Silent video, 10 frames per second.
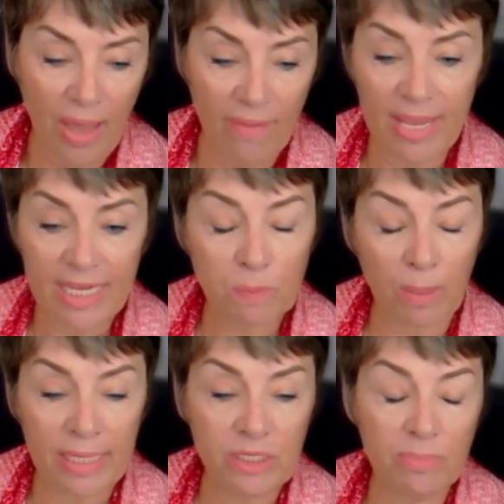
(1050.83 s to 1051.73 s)
And they
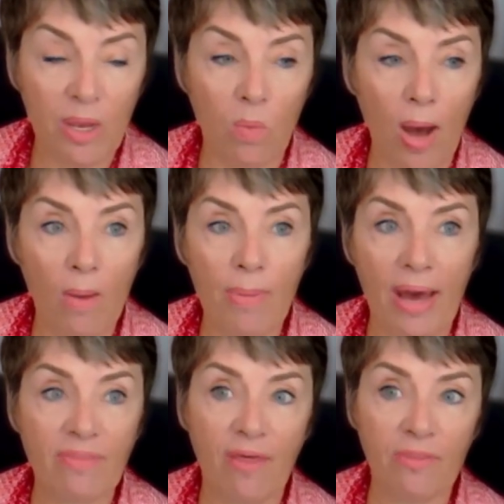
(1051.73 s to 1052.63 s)
explained to me a while
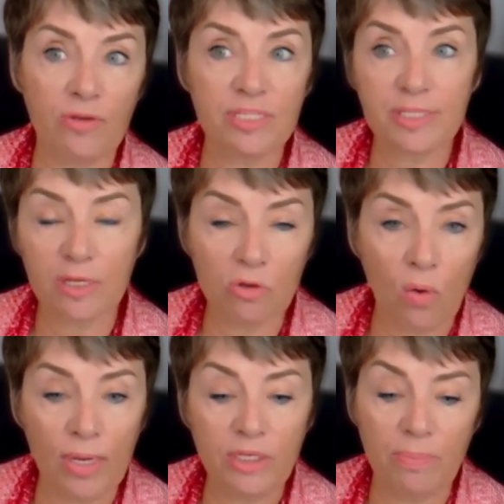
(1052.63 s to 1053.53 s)
back that there's still
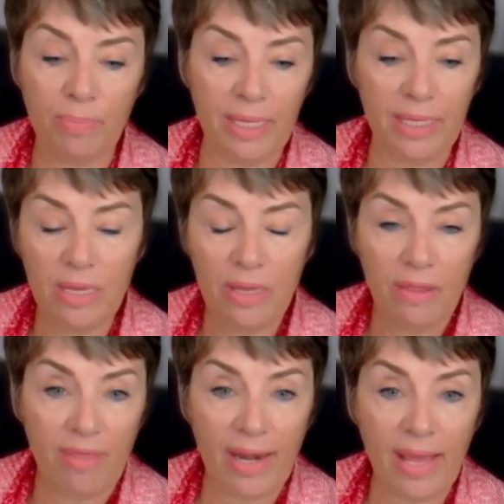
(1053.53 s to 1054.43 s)
going to be
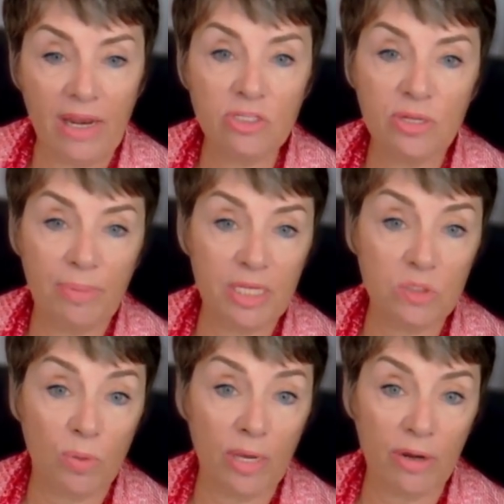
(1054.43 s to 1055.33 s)
that energy
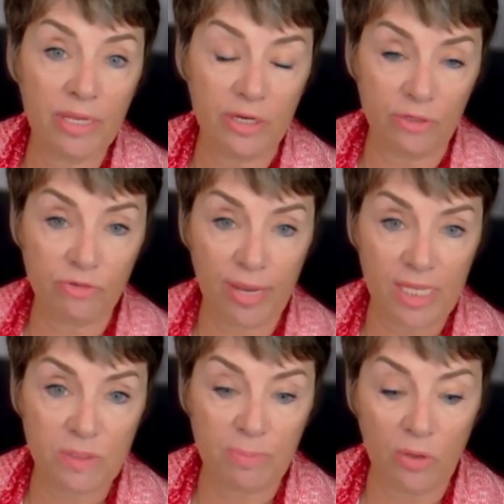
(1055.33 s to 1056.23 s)
because we are here
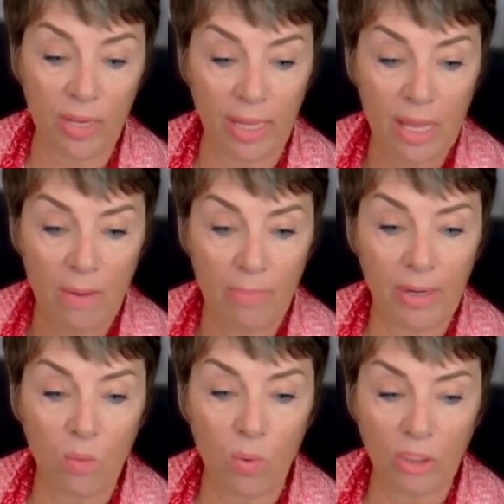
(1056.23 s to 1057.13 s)
transmuting,
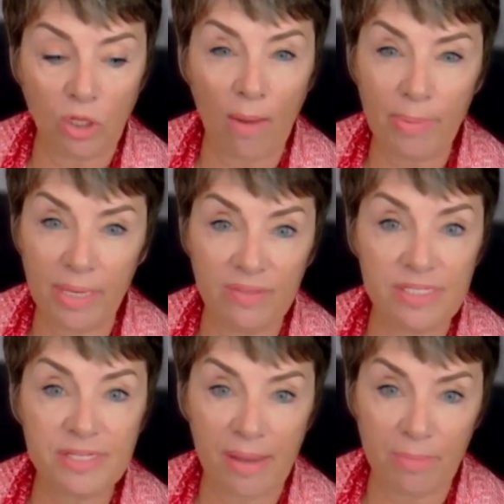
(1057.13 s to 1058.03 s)
but it will not be in
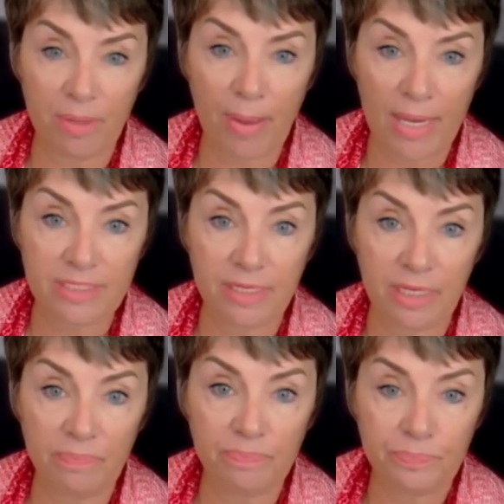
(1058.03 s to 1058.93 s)
the same
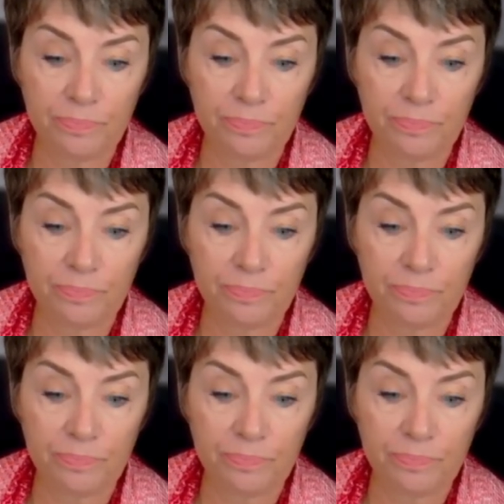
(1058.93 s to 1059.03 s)
capacity.